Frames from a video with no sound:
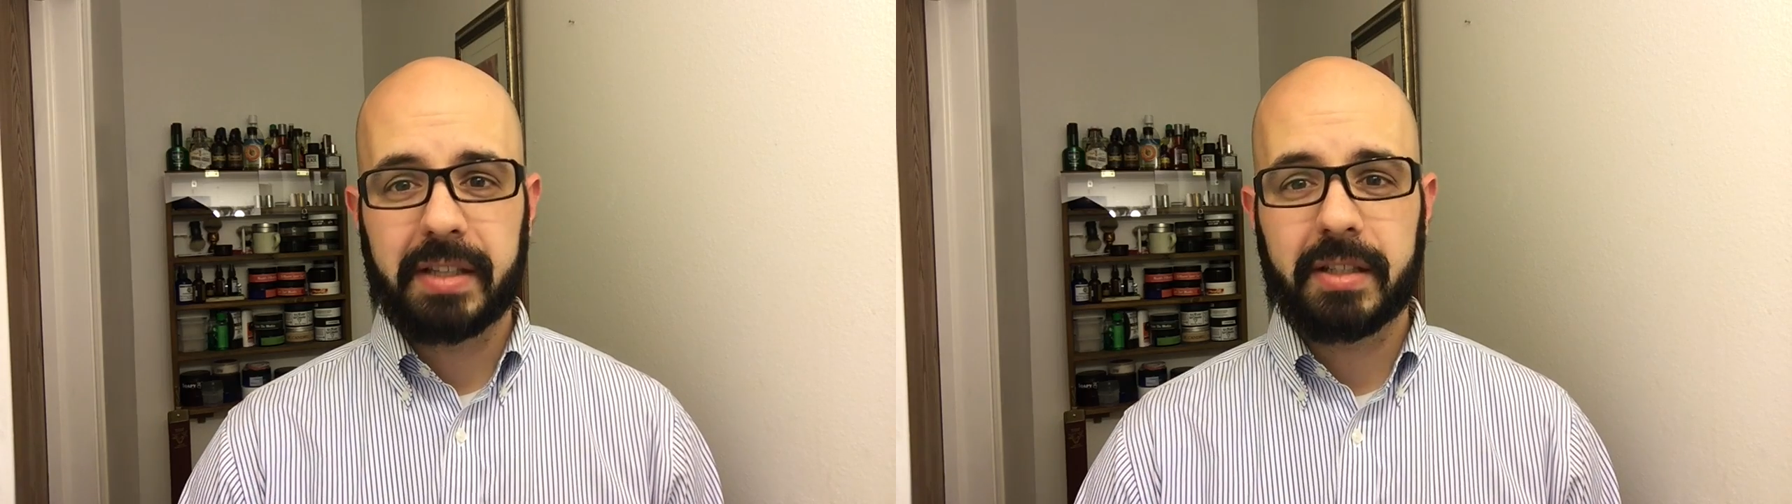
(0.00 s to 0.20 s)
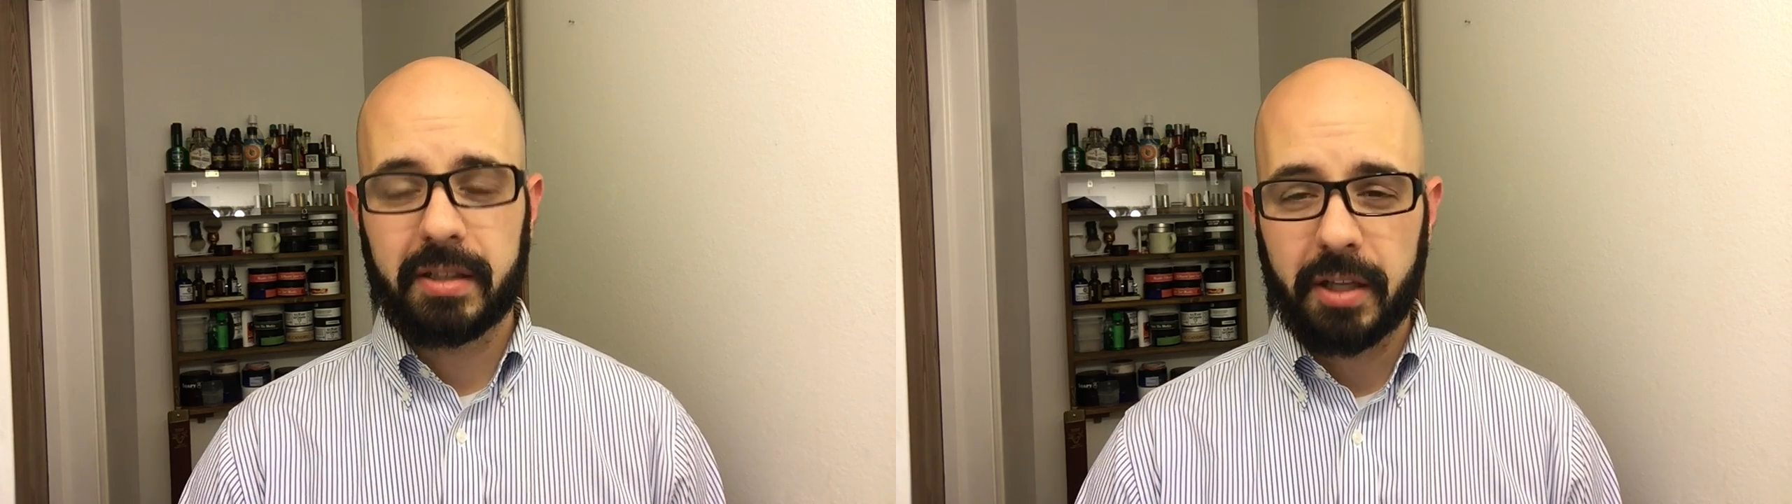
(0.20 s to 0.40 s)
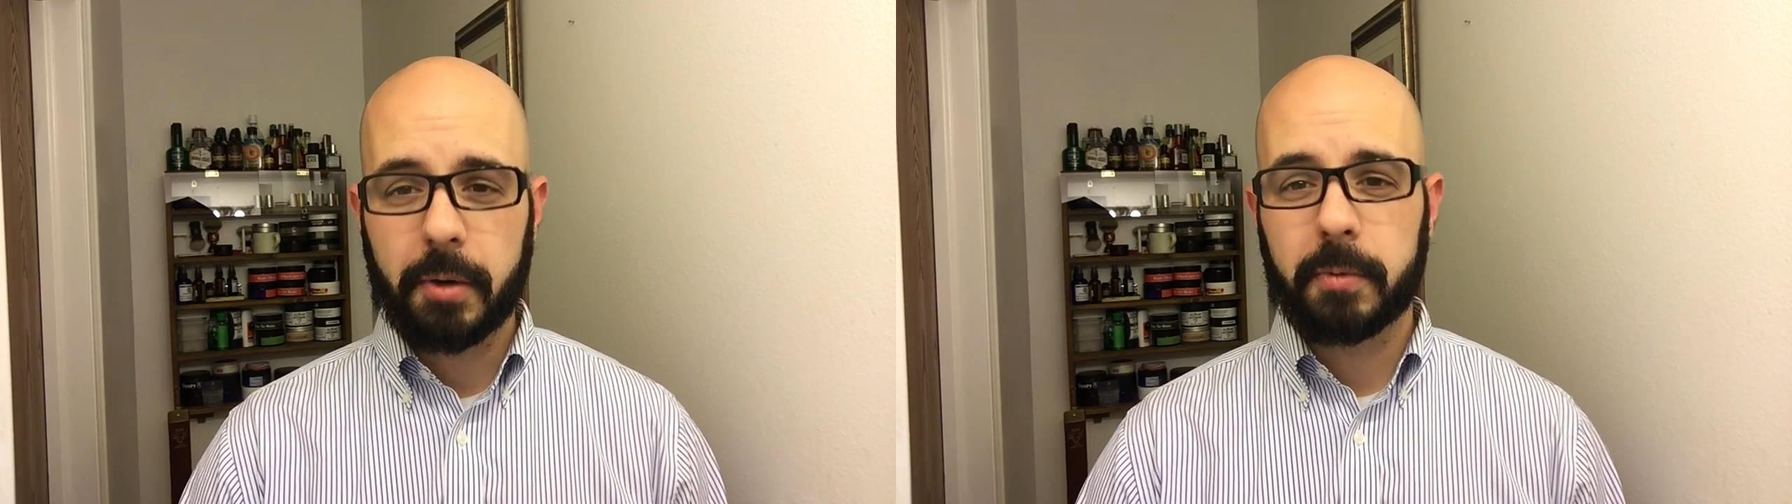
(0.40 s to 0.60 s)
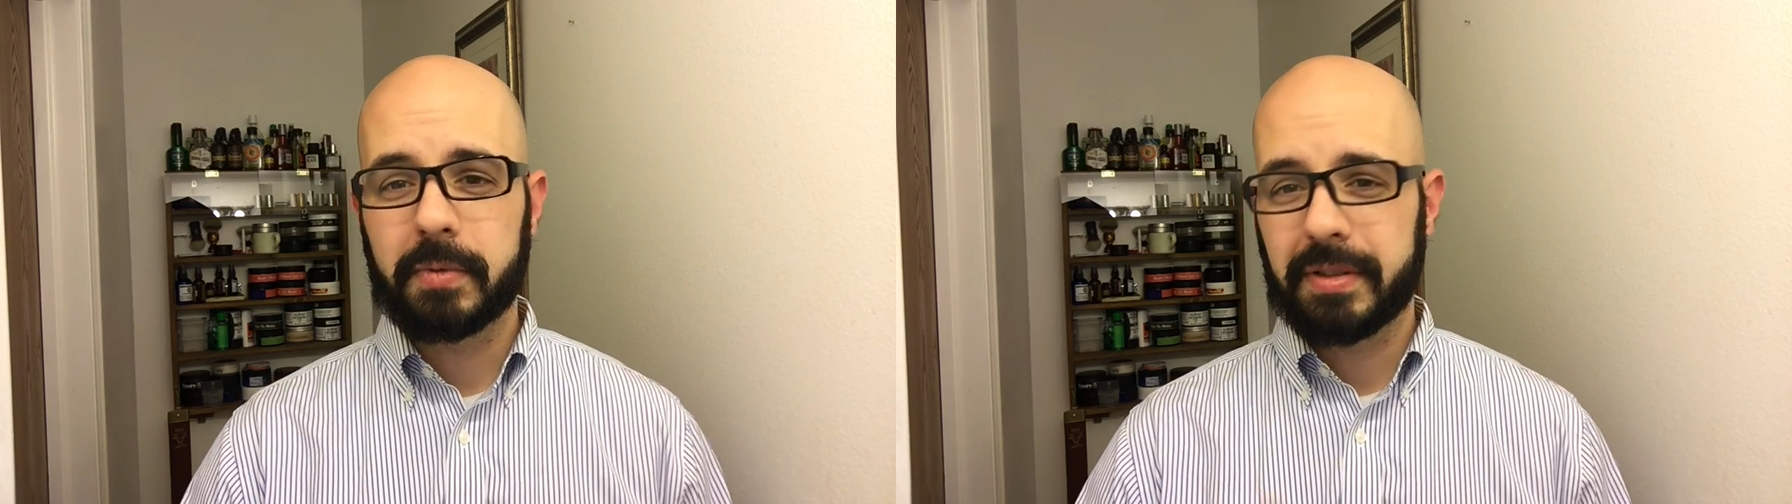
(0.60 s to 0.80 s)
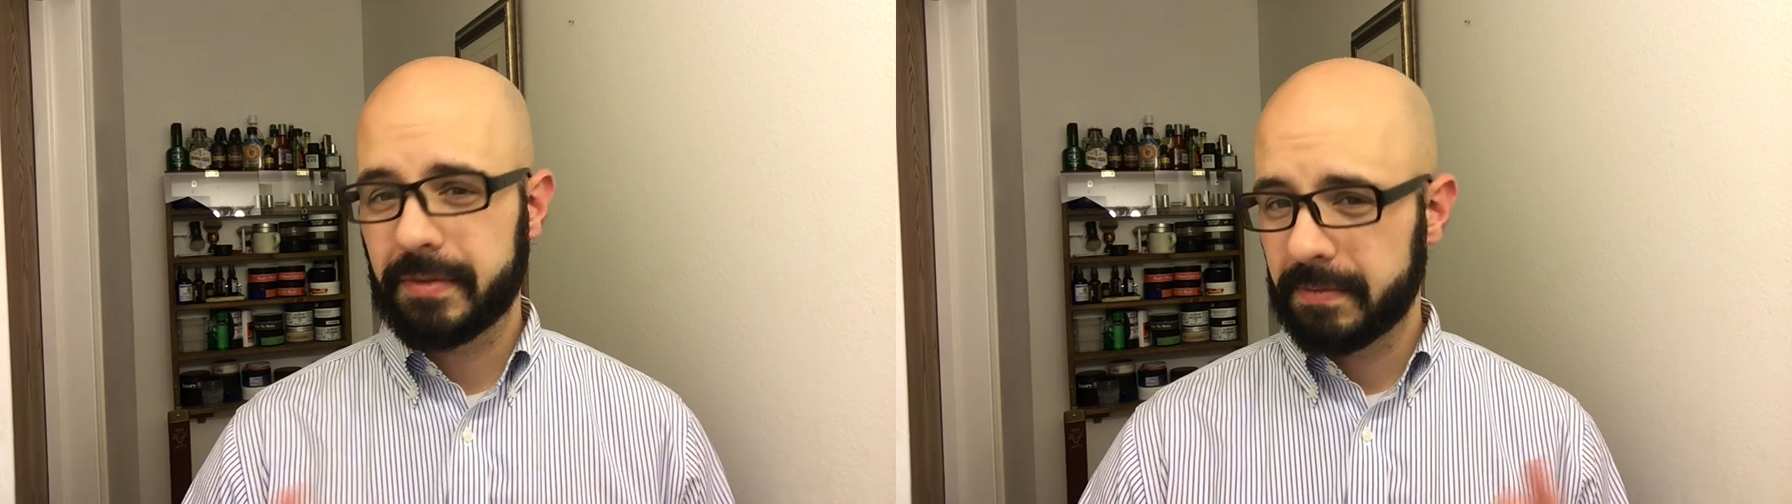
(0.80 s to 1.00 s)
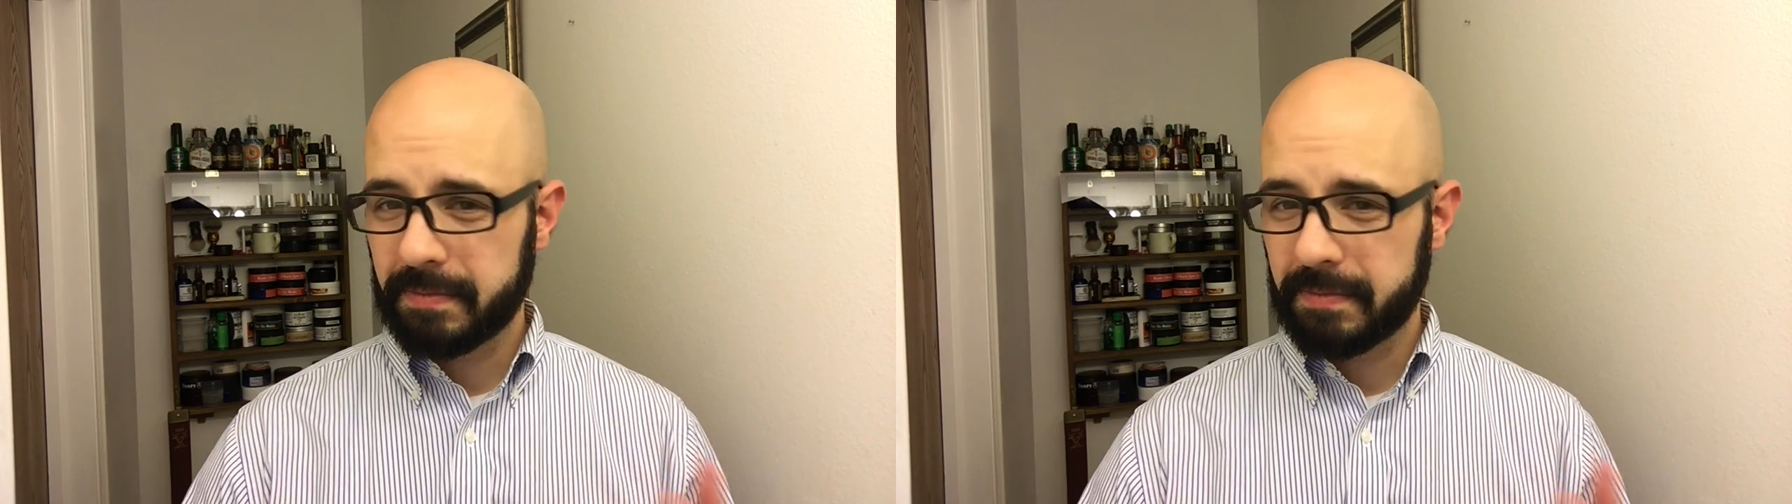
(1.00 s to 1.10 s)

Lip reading: cologned